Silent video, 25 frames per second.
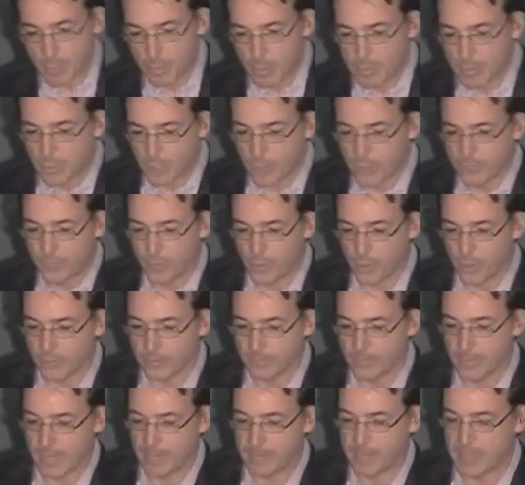I went on
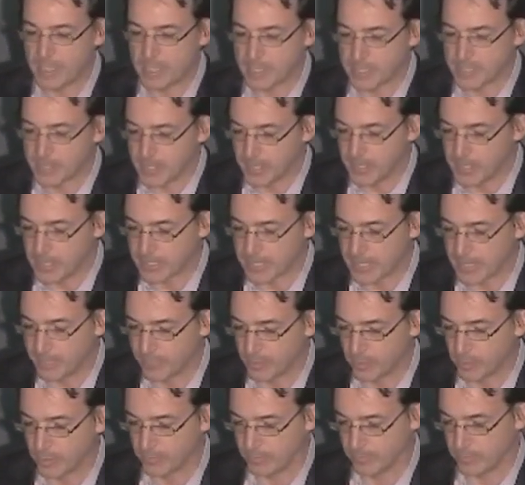for a PhD in
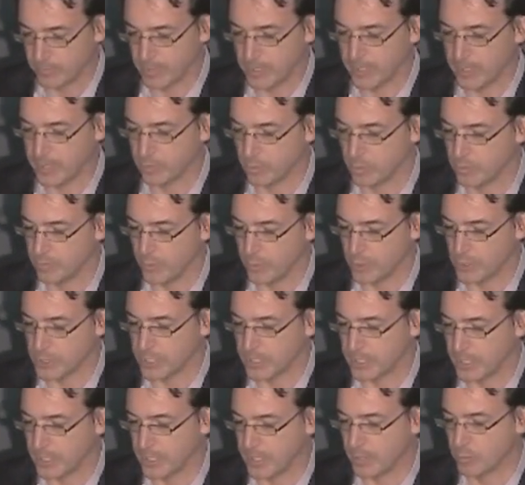Stanford
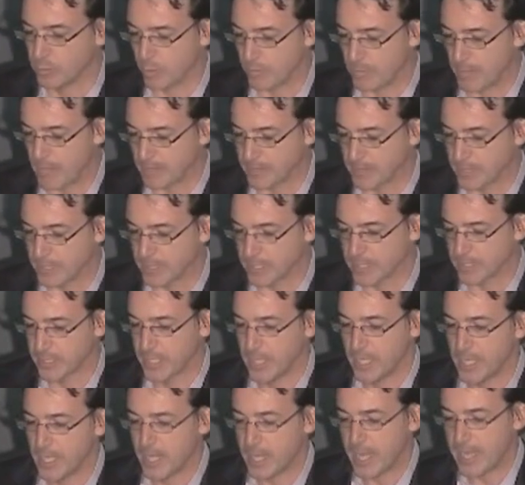University in
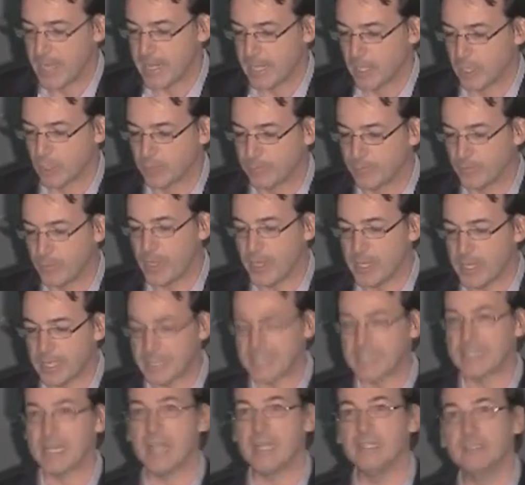robotics, and I got
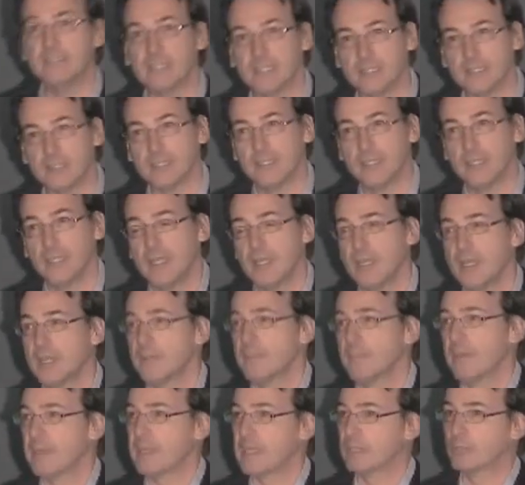very excited
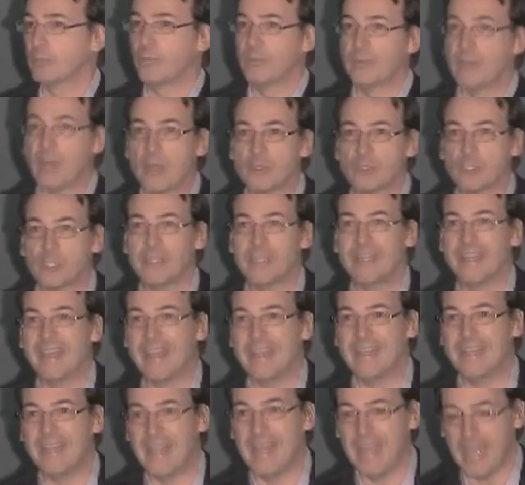by a
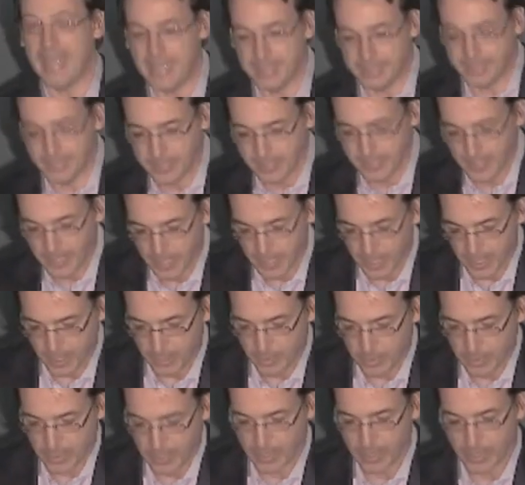2008
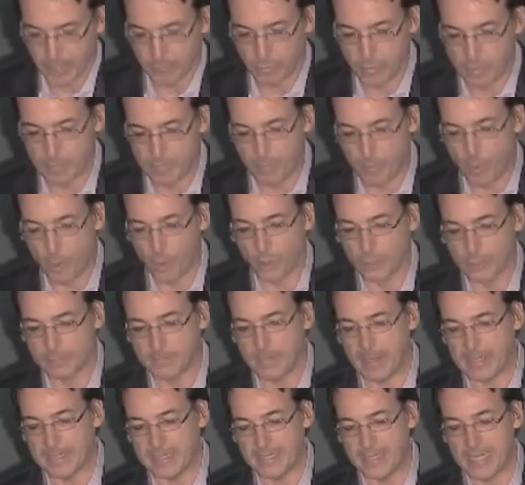
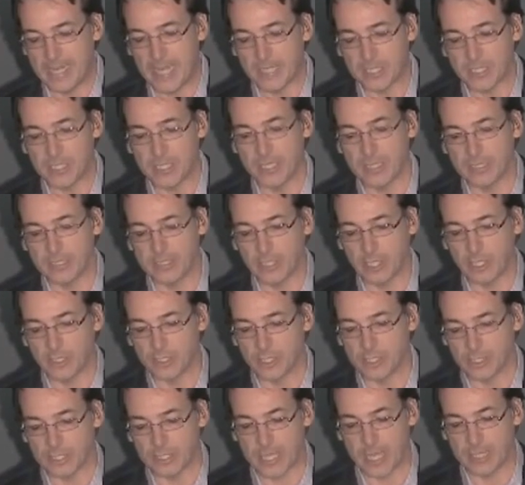report by the National
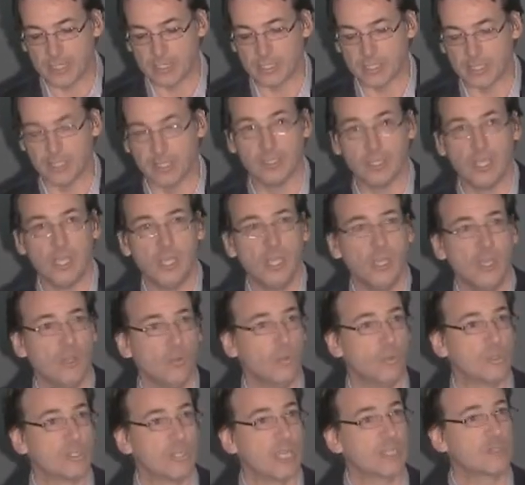Intelligence Council,
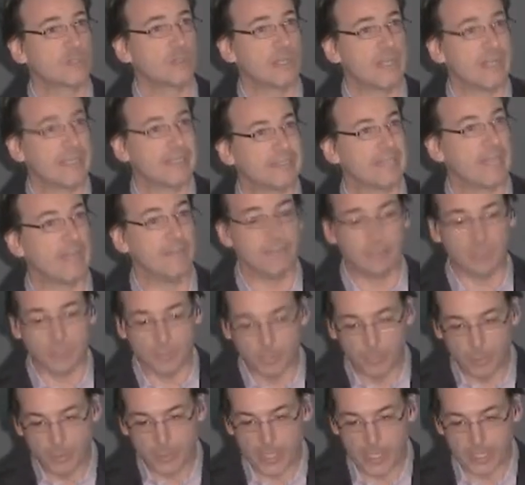which actually
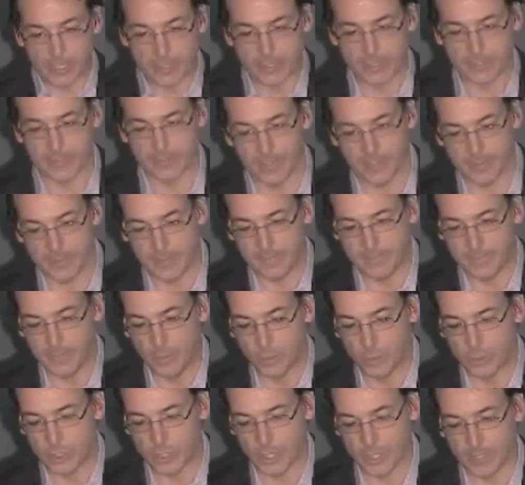attempts to predict the
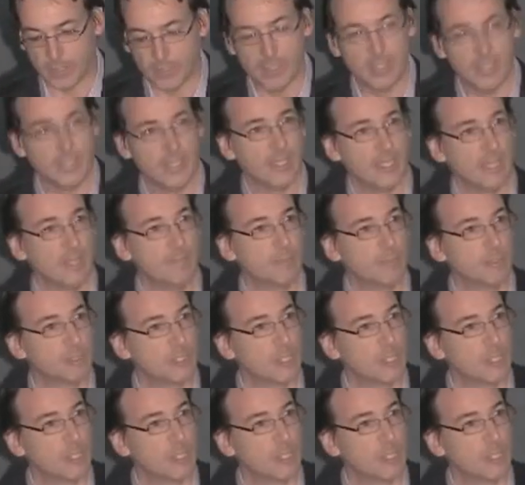future, in